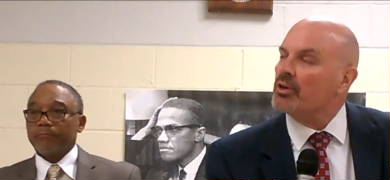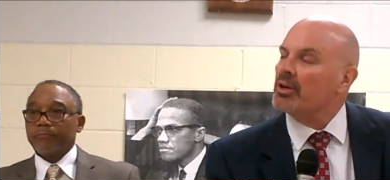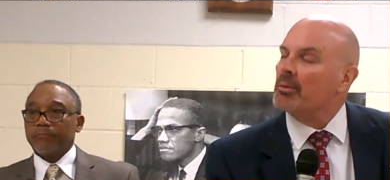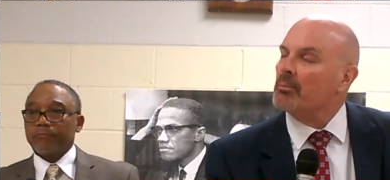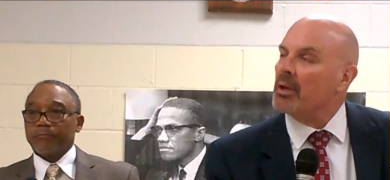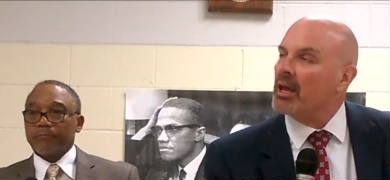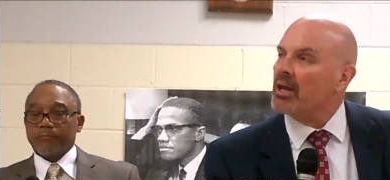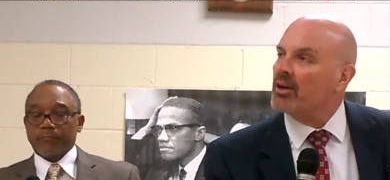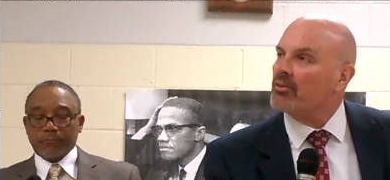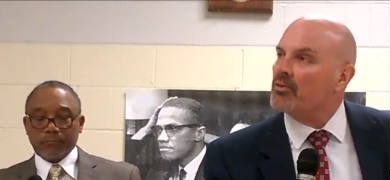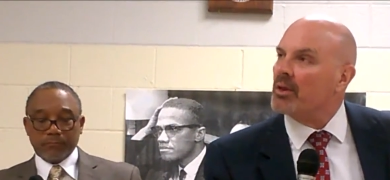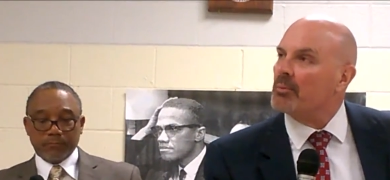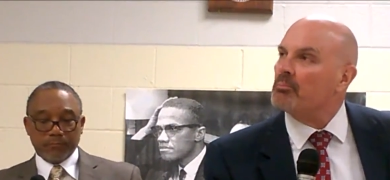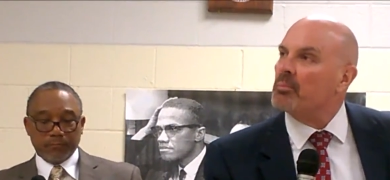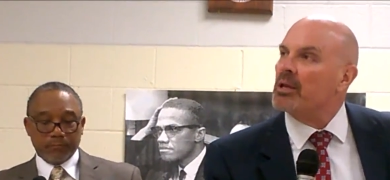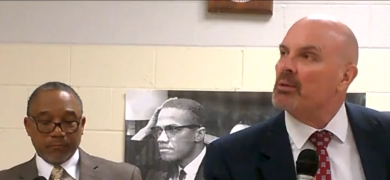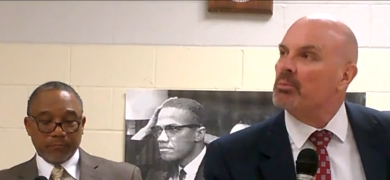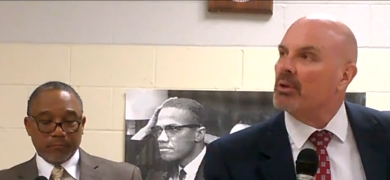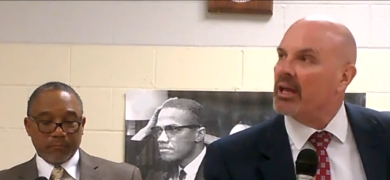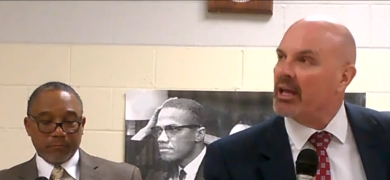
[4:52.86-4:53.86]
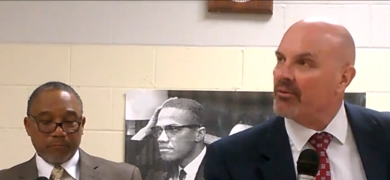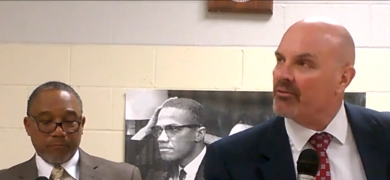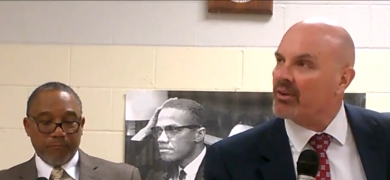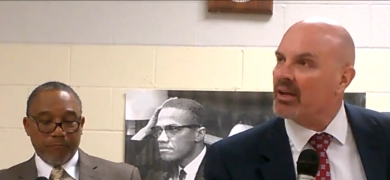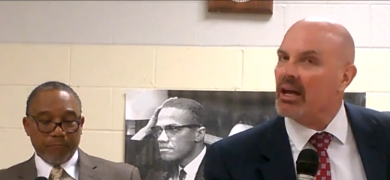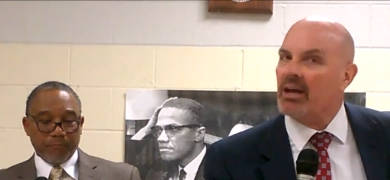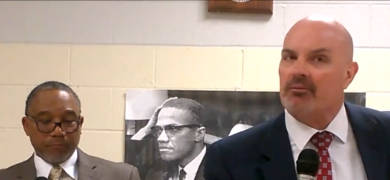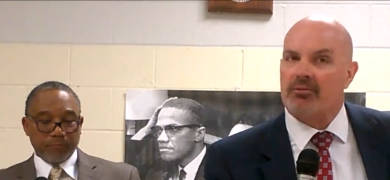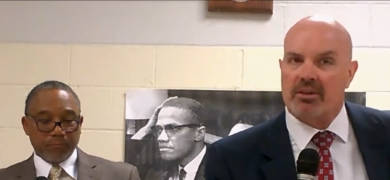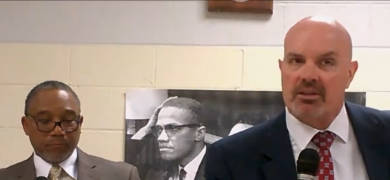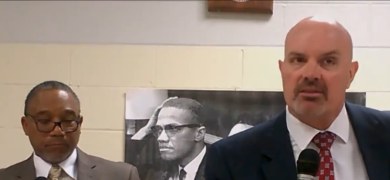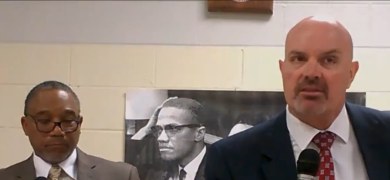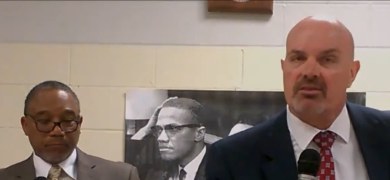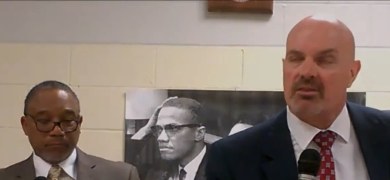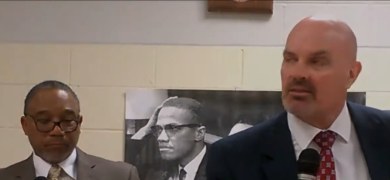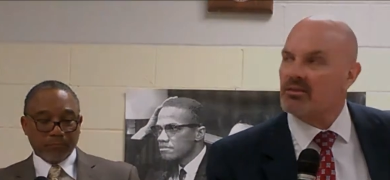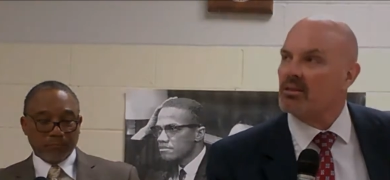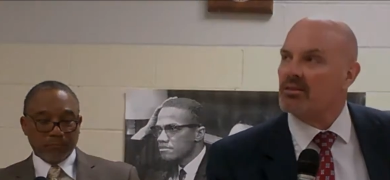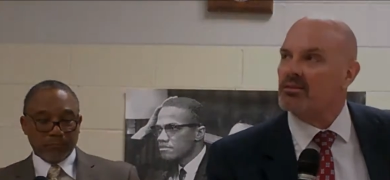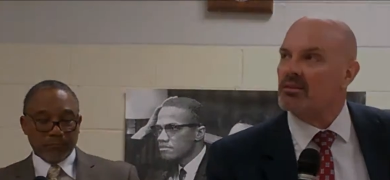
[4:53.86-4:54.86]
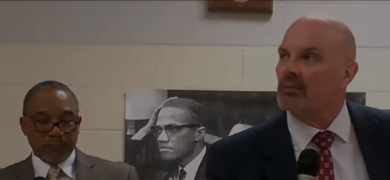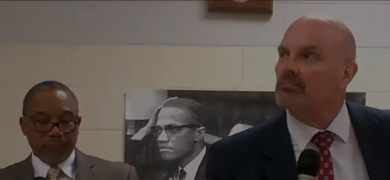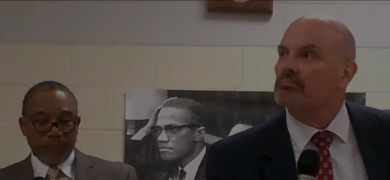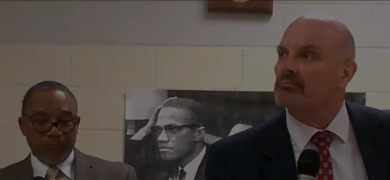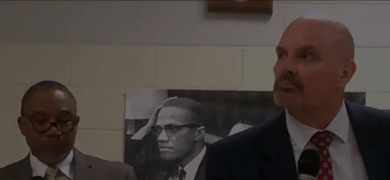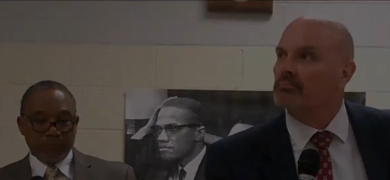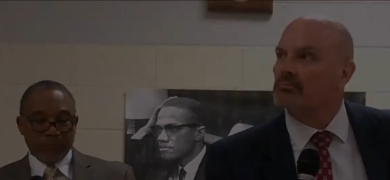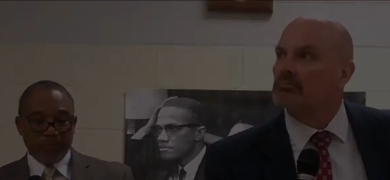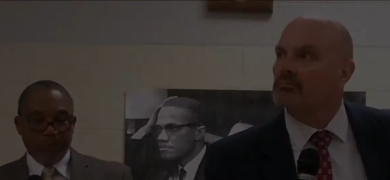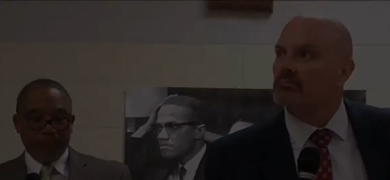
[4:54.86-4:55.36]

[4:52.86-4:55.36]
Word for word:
Speaker 1: in a manner that people have confidence in the system.